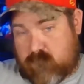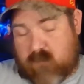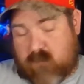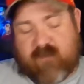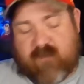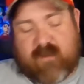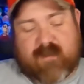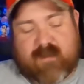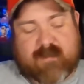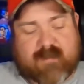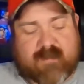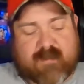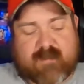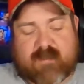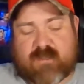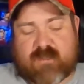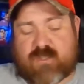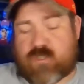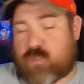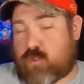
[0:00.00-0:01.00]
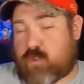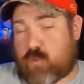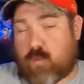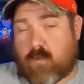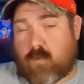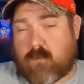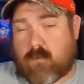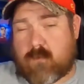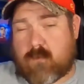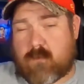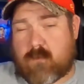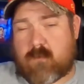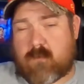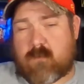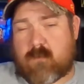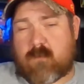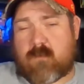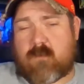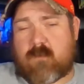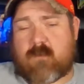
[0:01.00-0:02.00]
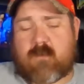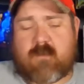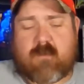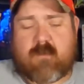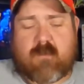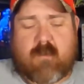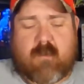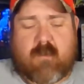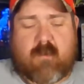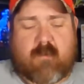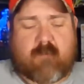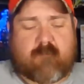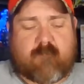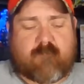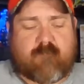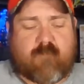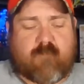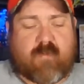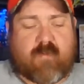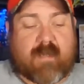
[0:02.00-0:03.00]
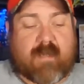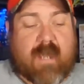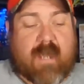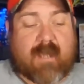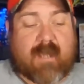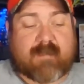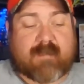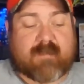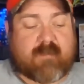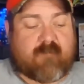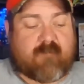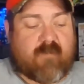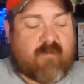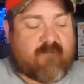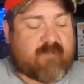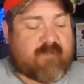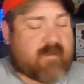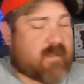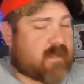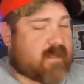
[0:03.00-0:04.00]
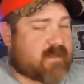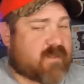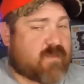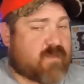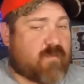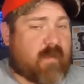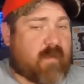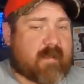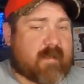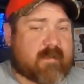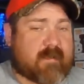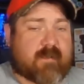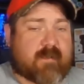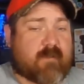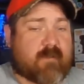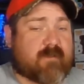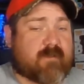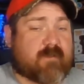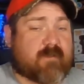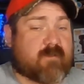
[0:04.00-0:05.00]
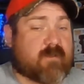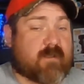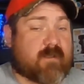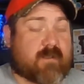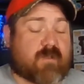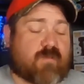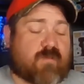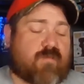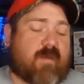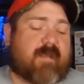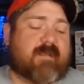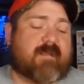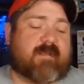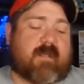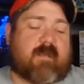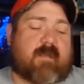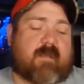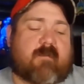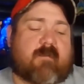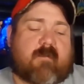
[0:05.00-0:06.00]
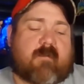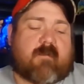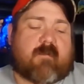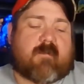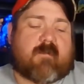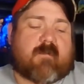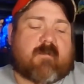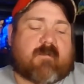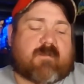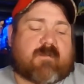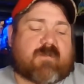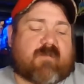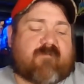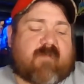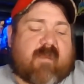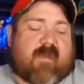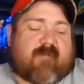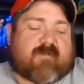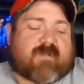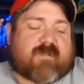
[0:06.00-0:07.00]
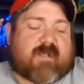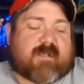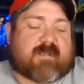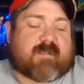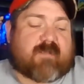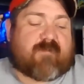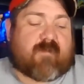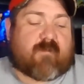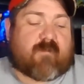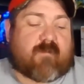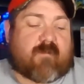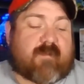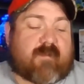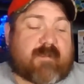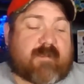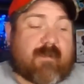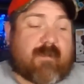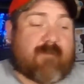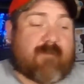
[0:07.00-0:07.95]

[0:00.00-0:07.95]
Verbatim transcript: I think it's because it's new, um, but it hasn't moved in like two weeks, so it's it's crazy. So if you have a chance to pick one of these